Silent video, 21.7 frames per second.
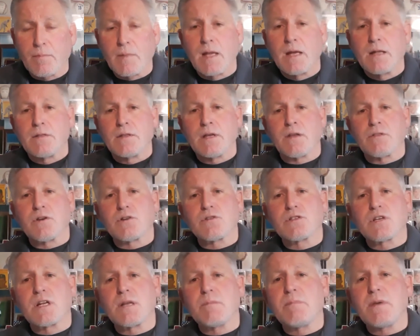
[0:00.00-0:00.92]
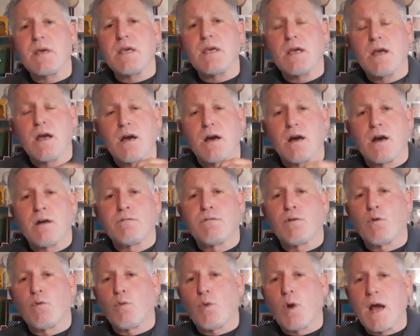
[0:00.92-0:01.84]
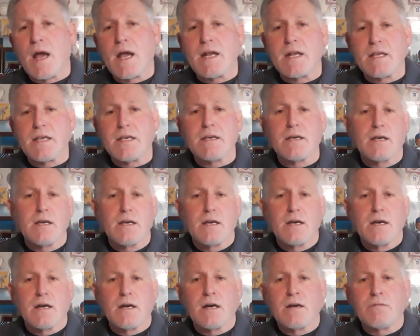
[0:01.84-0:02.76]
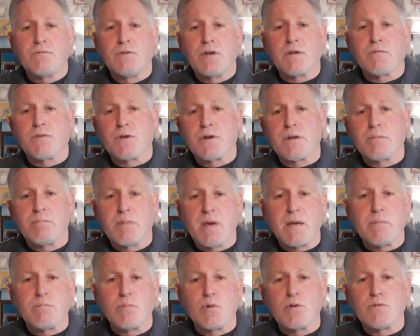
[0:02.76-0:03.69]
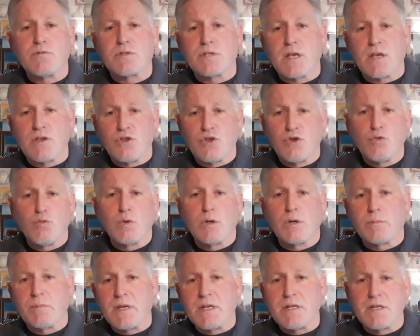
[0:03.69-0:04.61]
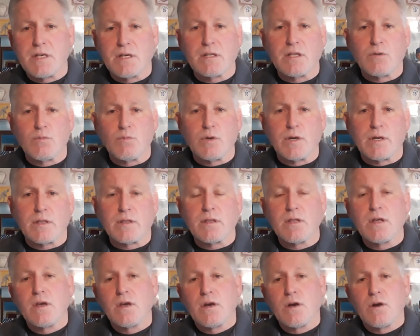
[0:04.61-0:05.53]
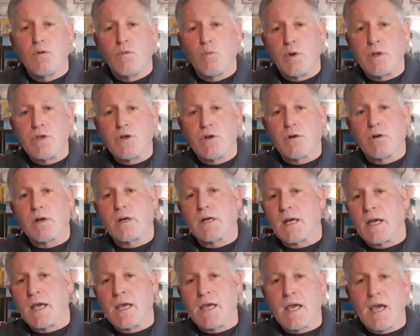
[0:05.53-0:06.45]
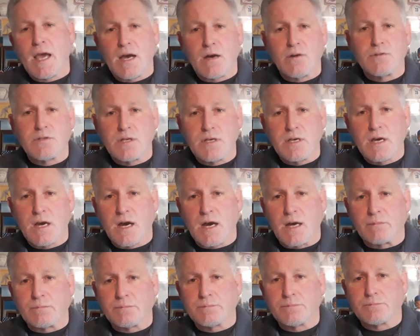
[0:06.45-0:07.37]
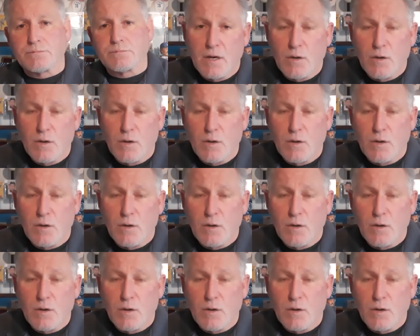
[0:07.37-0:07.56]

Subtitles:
Now there's going to be a variety of different bed moves that you will be dealing with when you're a housing cop.